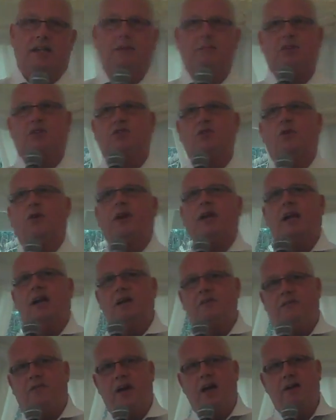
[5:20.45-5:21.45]
They've been talking
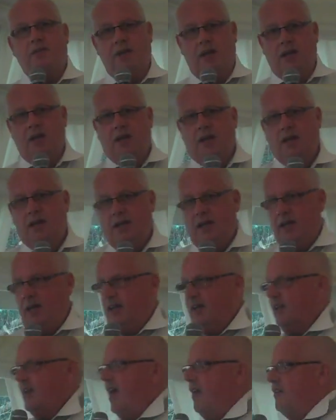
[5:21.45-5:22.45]
on the phone.
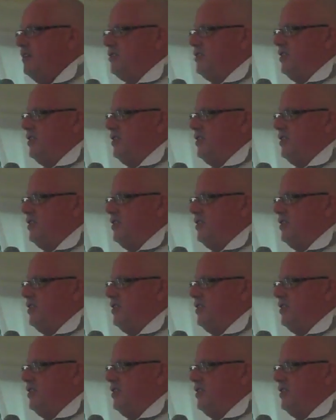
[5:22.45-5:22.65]
Gary